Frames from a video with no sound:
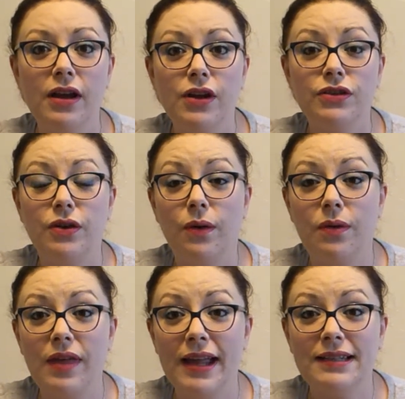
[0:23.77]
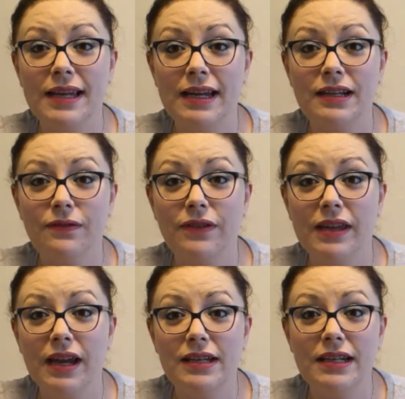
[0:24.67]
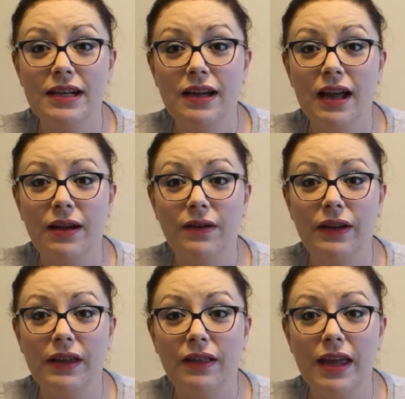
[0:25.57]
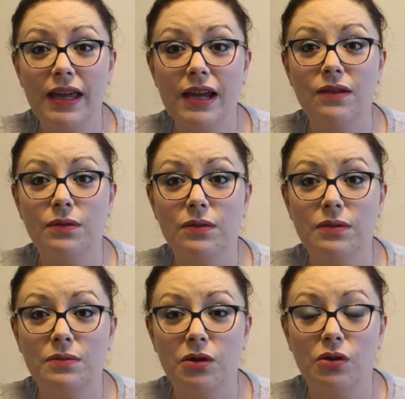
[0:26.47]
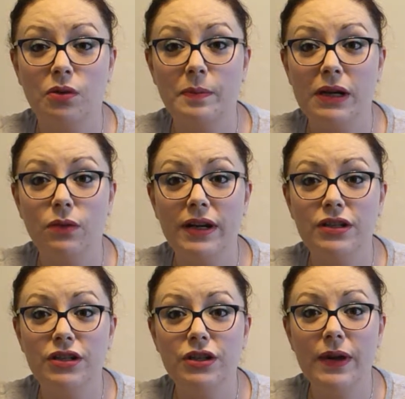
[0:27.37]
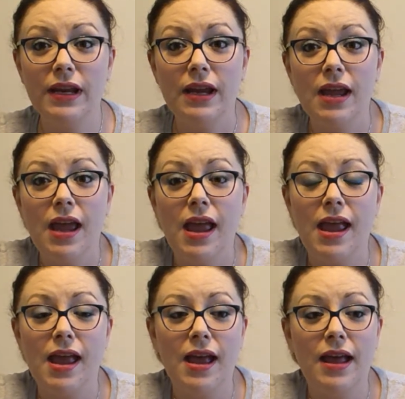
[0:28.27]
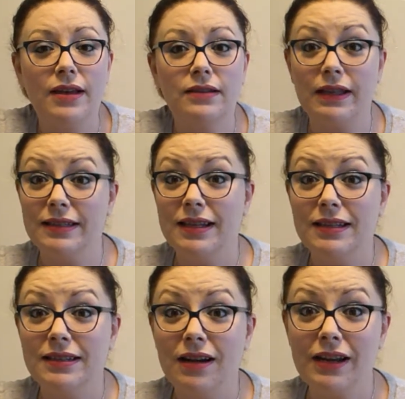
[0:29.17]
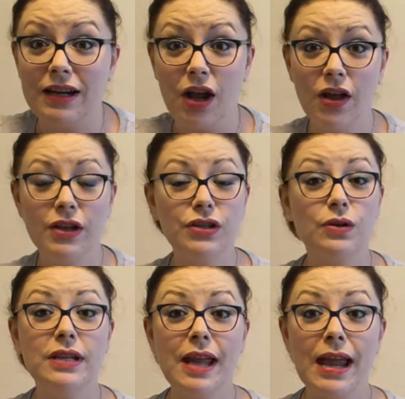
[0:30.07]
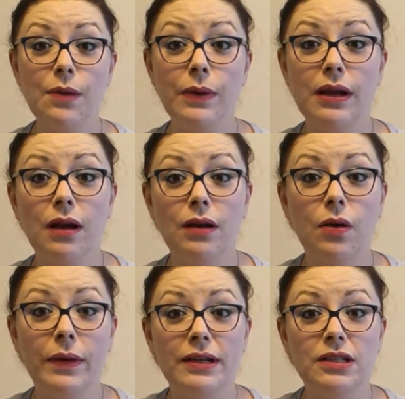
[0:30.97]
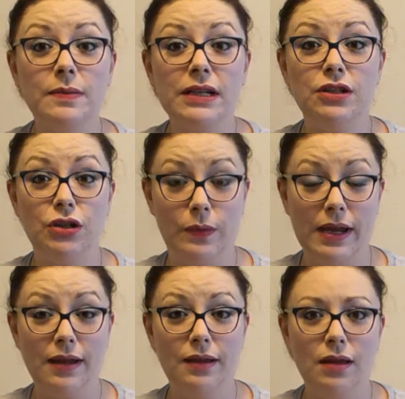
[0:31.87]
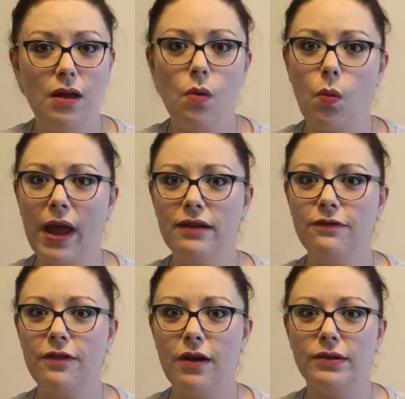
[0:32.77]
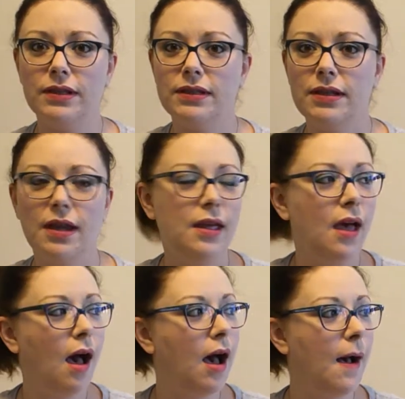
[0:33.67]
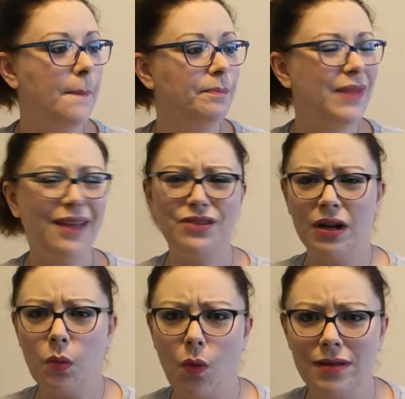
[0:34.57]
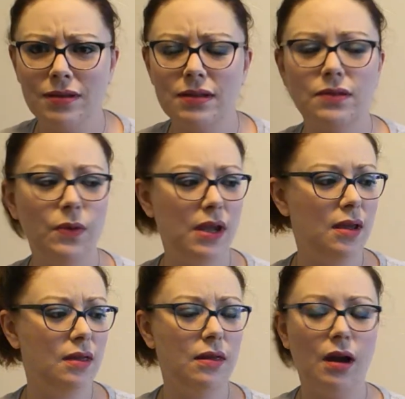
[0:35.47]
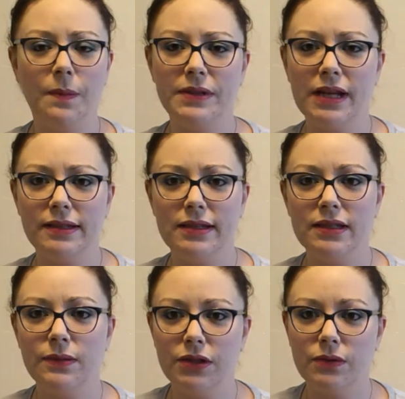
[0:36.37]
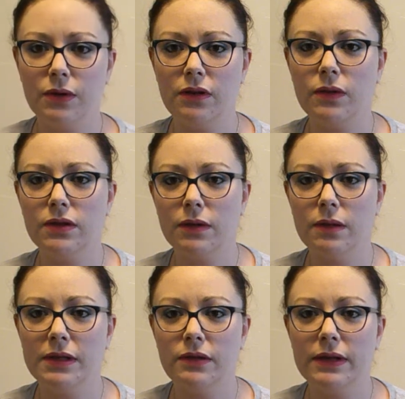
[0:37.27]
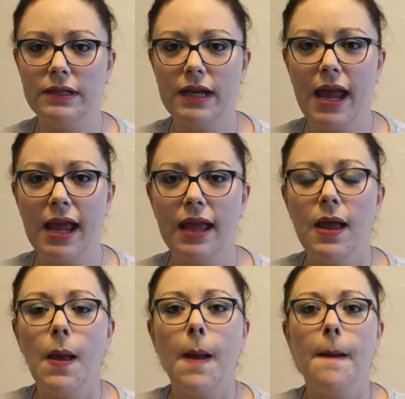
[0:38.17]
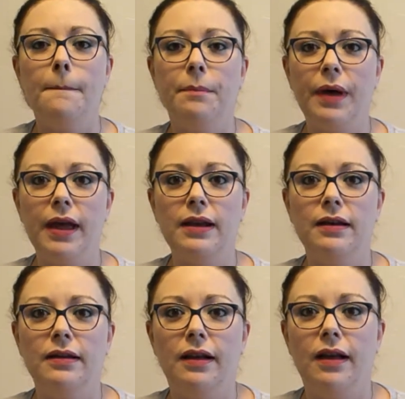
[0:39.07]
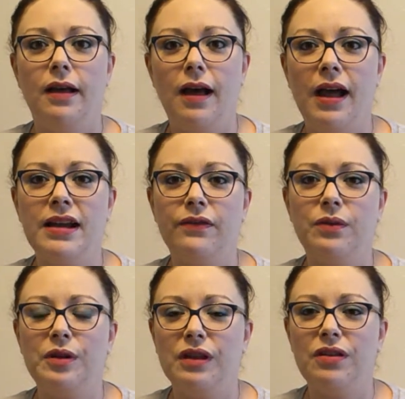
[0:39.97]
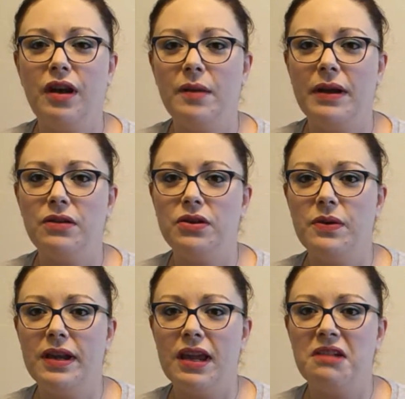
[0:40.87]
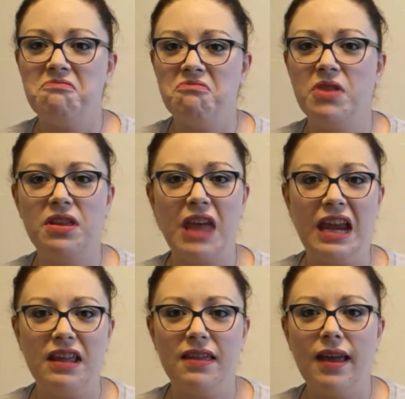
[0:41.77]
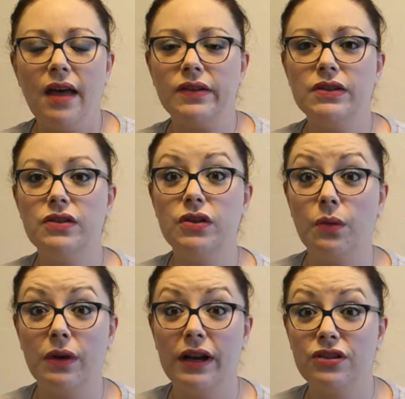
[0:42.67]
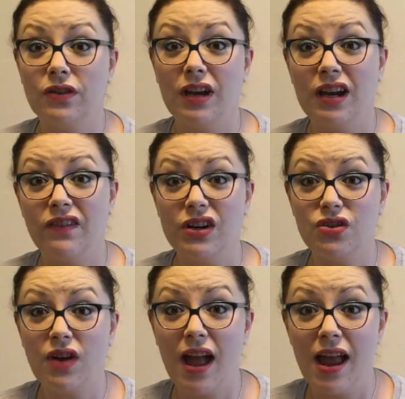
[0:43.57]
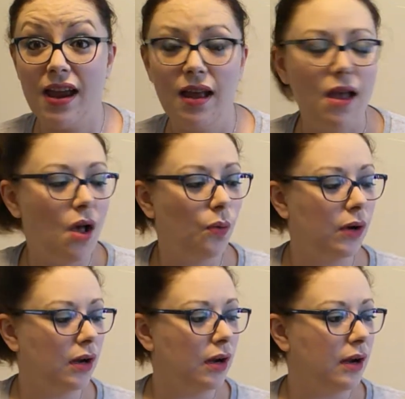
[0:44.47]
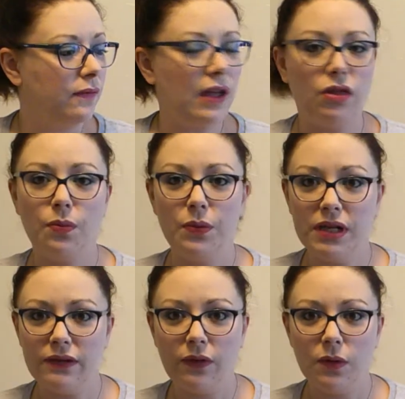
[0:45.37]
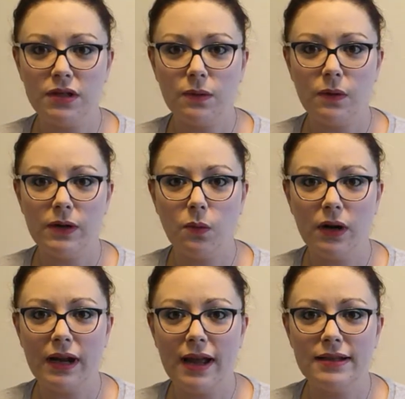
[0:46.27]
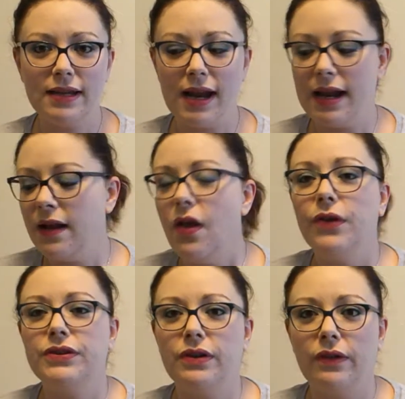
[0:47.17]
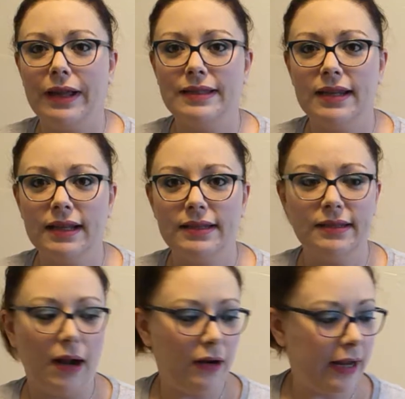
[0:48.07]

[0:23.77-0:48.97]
So thanks, Andy, for the idea. I really like it. It's going to be great to do it. And let's get started. So today we are going to be doing wine floats. I've done it once with Arkatensis, which is one of the ones we're going to be doing today, but I never really thought about doing it with anything else. So we're actually going to give it a try. We've got 3 different ones we're going to work on today, so let's get started.